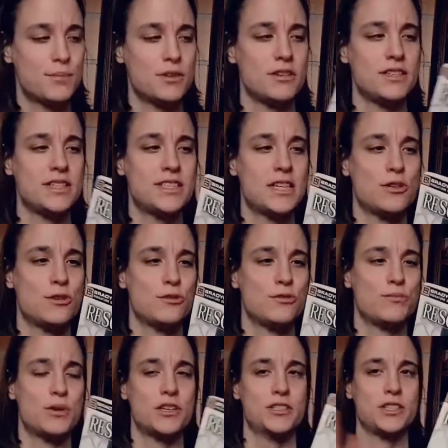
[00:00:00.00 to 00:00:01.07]
But instead of
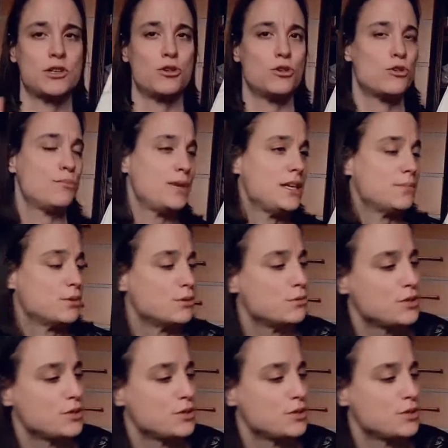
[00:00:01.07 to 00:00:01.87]
passing a lot of people,